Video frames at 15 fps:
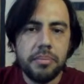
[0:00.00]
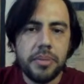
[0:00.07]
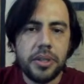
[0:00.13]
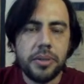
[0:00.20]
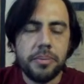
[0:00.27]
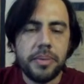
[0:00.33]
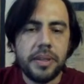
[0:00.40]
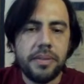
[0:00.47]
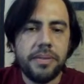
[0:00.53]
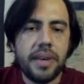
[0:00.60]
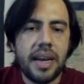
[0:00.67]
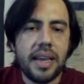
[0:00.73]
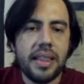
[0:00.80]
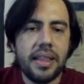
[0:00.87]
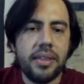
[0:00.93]
Bishop
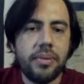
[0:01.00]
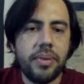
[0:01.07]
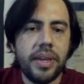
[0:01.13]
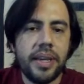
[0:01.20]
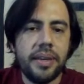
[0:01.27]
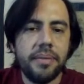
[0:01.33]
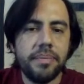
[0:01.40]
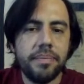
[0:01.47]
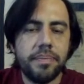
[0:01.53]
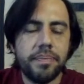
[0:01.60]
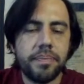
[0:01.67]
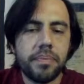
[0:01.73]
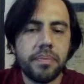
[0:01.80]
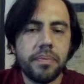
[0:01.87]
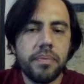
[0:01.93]
c5, e3,
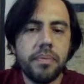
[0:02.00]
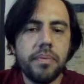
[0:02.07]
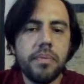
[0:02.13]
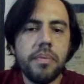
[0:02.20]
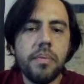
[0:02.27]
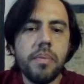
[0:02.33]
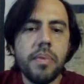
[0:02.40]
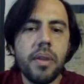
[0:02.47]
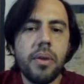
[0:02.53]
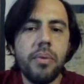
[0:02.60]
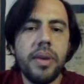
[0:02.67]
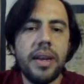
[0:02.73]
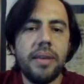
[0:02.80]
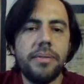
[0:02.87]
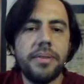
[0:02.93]

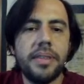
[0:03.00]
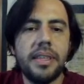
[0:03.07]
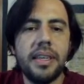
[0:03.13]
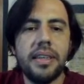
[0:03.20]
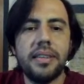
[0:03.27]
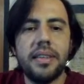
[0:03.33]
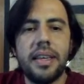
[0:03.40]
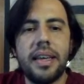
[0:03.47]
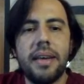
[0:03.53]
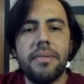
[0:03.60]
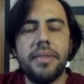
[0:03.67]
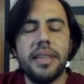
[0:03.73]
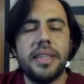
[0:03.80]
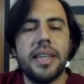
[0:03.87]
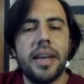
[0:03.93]
queen f6, he
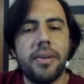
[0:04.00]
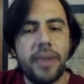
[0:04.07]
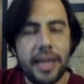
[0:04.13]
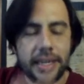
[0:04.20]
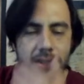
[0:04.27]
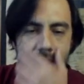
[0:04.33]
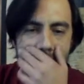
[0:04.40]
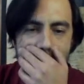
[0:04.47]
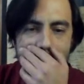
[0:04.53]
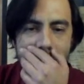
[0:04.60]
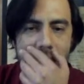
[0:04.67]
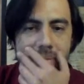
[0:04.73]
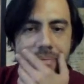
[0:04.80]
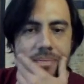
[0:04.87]
have the check on h5.